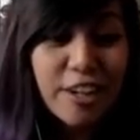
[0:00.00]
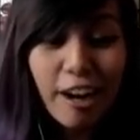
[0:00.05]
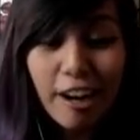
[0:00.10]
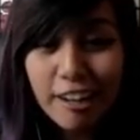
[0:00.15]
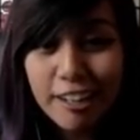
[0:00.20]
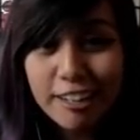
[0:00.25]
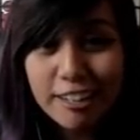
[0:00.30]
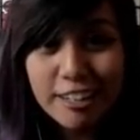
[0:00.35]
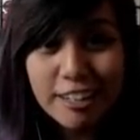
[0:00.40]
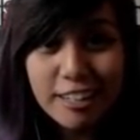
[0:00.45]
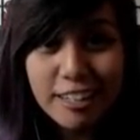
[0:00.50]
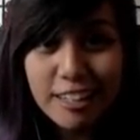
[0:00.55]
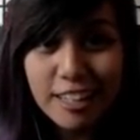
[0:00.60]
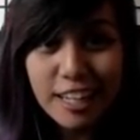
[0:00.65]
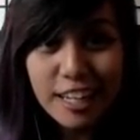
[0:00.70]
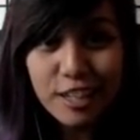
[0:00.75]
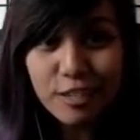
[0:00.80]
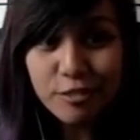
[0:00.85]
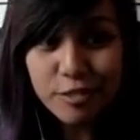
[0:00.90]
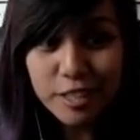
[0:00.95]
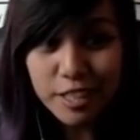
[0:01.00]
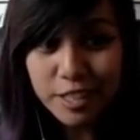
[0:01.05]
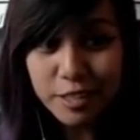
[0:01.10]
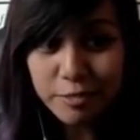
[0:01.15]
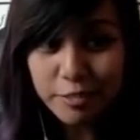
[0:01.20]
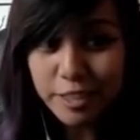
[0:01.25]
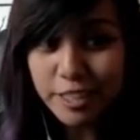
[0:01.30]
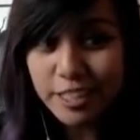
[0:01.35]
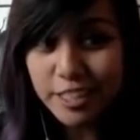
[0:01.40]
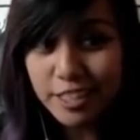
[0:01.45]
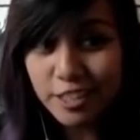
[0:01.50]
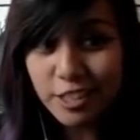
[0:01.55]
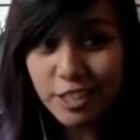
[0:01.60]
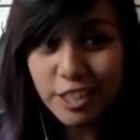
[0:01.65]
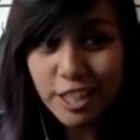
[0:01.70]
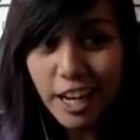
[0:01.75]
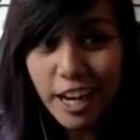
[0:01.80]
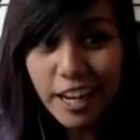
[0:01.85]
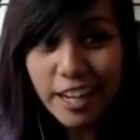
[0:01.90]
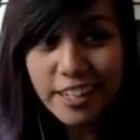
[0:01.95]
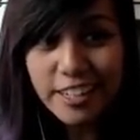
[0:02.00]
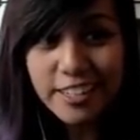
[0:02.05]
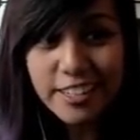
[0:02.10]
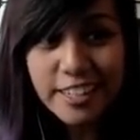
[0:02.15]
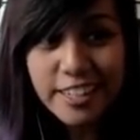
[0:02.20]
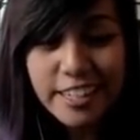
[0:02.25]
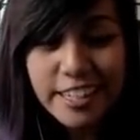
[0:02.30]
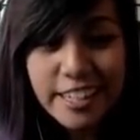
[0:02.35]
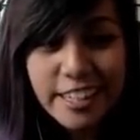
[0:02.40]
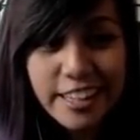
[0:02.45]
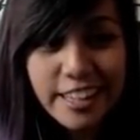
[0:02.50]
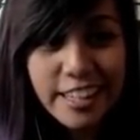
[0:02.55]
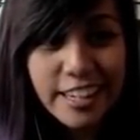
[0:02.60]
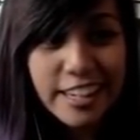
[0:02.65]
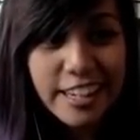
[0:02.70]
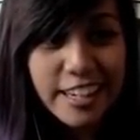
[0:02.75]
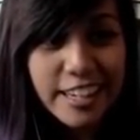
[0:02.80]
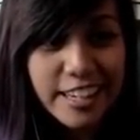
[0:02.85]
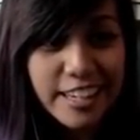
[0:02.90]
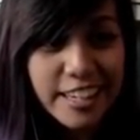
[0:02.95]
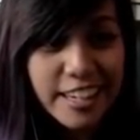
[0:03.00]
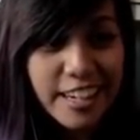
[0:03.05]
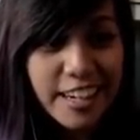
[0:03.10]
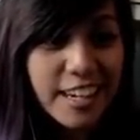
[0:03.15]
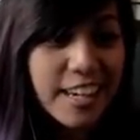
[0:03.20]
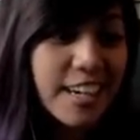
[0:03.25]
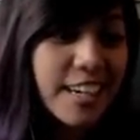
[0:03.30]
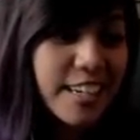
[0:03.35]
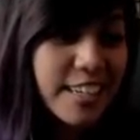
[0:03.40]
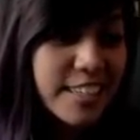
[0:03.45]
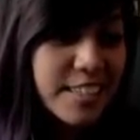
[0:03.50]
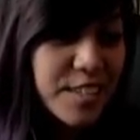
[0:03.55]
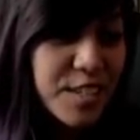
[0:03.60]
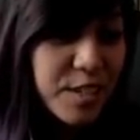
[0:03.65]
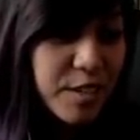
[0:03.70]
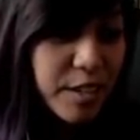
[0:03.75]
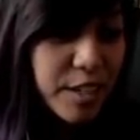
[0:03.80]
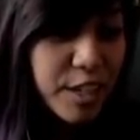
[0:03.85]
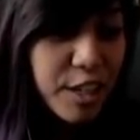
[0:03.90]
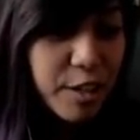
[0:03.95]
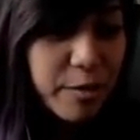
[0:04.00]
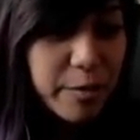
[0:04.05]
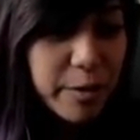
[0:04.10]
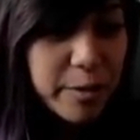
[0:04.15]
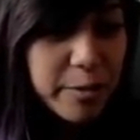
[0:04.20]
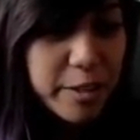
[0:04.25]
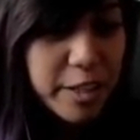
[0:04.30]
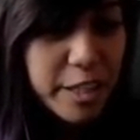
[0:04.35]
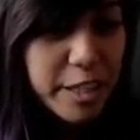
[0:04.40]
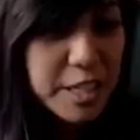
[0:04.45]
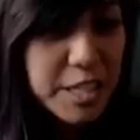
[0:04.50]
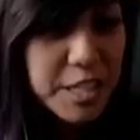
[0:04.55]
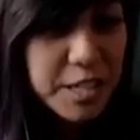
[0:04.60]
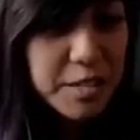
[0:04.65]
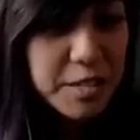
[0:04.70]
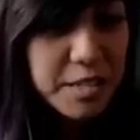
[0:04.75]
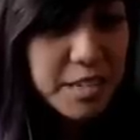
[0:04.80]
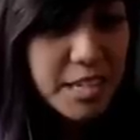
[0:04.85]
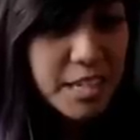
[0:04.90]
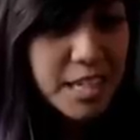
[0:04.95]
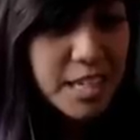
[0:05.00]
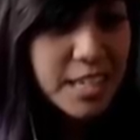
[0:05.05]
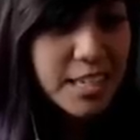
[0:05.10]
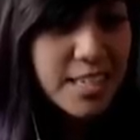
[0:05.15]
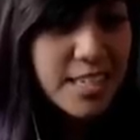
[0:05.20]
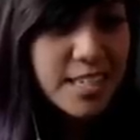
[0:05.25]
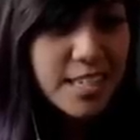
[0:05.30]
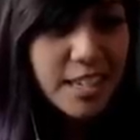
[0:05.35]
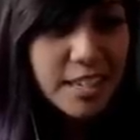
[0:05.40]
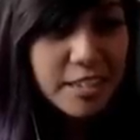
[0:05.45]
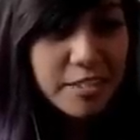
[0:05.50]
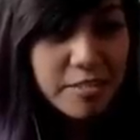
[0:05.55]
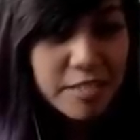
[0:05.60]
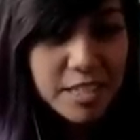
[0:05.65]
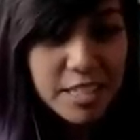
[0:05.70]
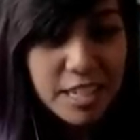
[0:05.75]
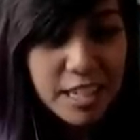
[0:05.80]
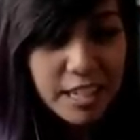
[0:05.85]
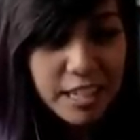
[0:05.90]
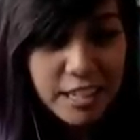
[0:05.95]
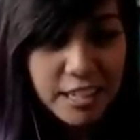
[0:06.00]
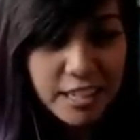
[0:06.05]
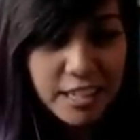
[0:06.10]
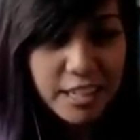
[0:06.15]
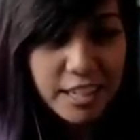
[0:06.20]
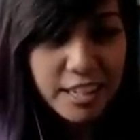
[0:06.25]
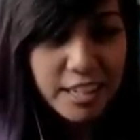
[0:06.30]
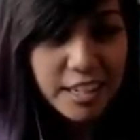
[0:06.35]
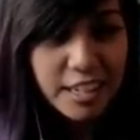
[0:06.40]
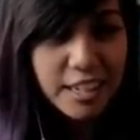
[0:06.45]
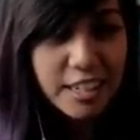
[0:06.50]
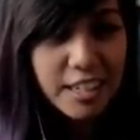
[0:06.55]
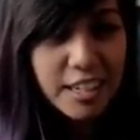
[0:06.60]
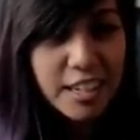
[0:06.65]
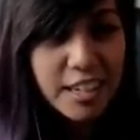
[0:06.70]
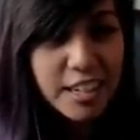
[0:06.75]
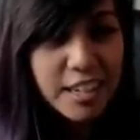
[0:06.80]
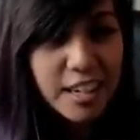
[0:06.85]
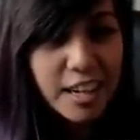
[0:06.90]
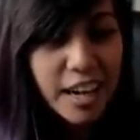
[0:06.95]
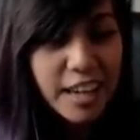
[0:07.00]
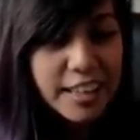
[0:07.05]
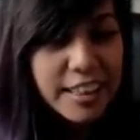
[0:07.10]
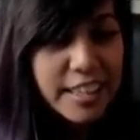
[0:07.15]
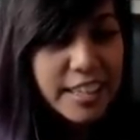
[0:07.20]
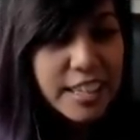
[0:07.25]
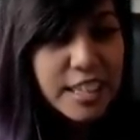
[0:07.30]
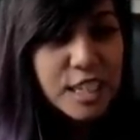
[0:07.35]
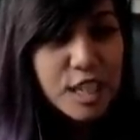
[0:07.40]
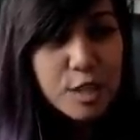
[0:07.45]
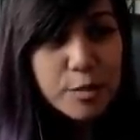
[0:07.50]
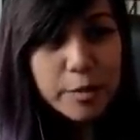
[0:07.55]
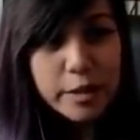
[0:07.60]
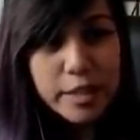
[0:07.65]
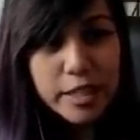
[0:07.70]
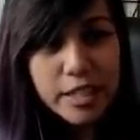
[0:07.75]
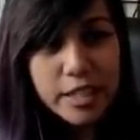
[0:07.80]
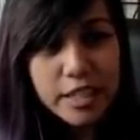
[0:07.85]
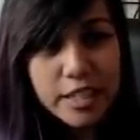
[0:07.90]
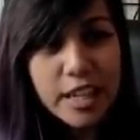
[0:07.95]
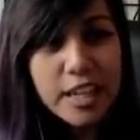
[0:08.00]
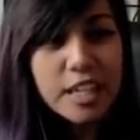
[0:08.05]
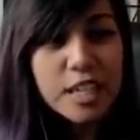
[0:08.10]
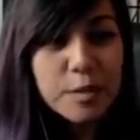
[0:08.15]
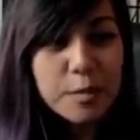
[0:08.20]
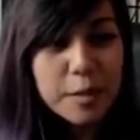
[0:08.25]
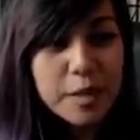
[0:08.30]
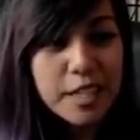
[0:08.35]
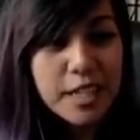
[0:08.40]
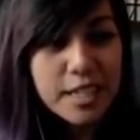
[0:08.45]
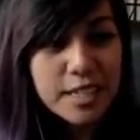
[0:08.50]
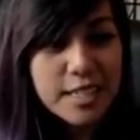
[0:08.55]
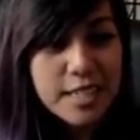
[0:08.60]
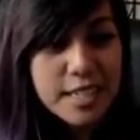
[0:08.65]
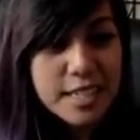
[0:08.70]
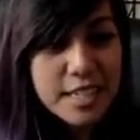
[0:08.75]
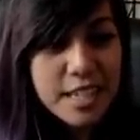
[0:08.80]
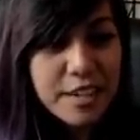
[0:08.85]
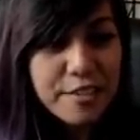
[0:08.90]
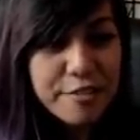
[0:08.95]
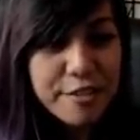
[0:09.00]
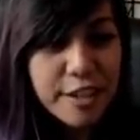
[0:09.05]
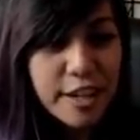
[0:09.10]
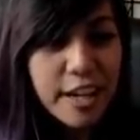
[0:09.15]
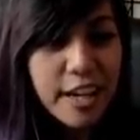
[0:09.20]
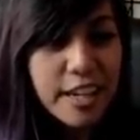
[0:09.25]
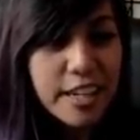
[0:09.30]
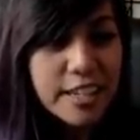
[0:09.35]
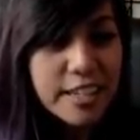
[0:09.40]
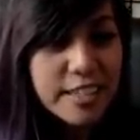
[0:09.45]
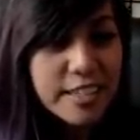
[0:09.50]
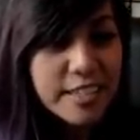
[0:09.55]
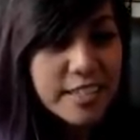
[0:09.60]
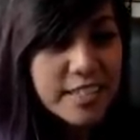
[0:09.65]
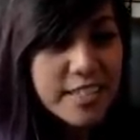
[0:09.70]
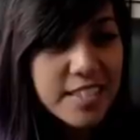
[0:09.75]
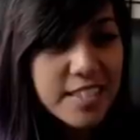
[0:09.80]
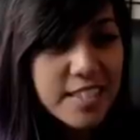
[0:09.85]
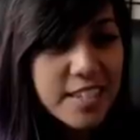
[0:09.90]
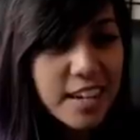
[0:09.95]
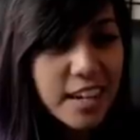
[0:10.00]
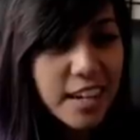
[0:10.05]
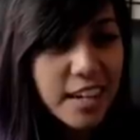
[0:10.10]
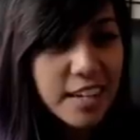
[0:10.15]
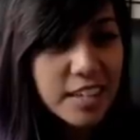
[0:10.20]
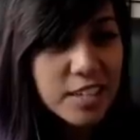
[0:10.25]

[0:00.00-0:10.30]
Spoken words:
Not gonna, like, really read the chat or anything. So I open with Kazuki, send a retainer. I think he's playing SSA for hires.